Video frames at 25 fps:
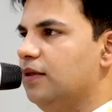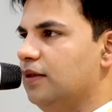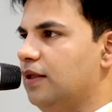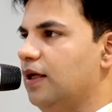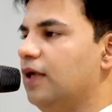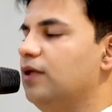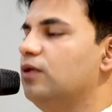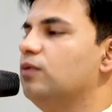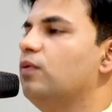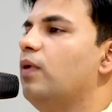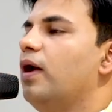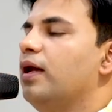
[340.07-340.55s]

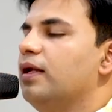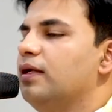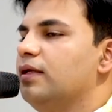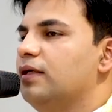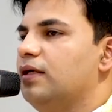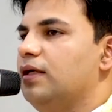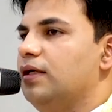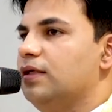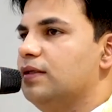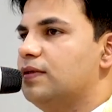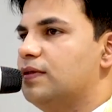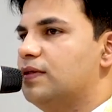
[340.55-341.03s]
that
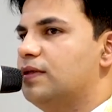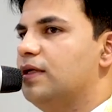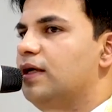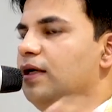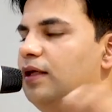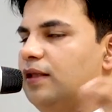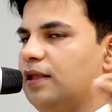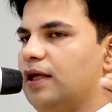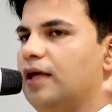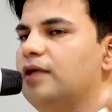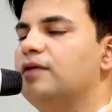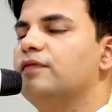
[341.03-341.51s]
one
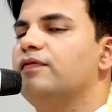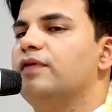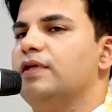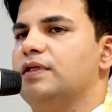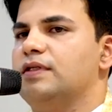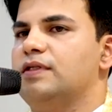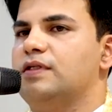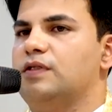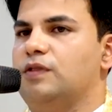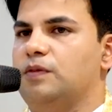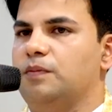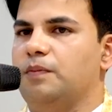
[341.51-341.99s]
kiss, that
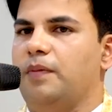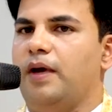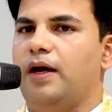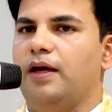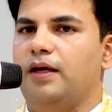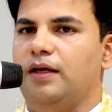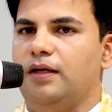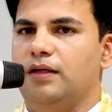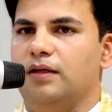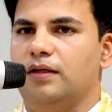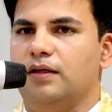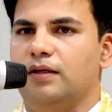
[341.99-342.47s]
one
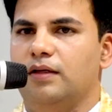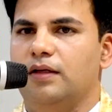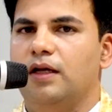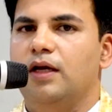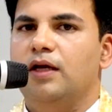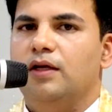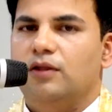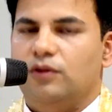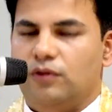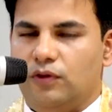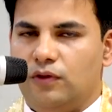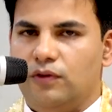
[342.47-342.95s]
smile,
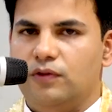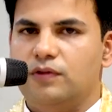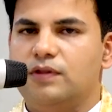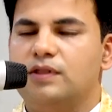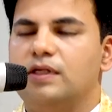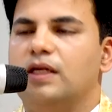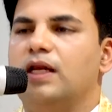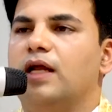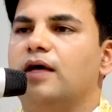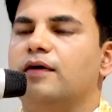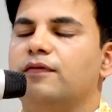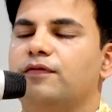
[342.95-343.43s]

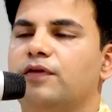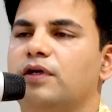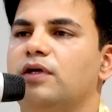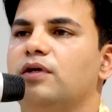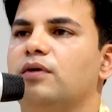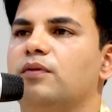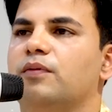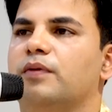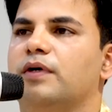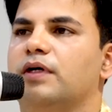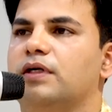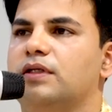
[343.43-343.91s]
those
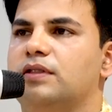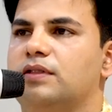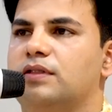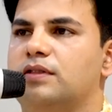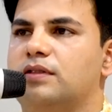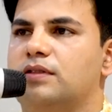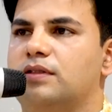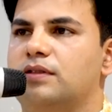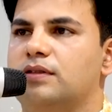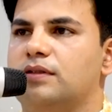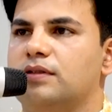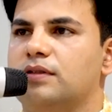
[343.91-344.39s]
loving
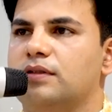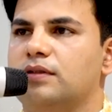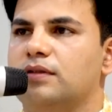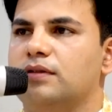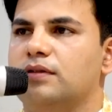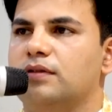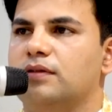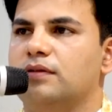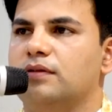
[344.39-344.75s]
words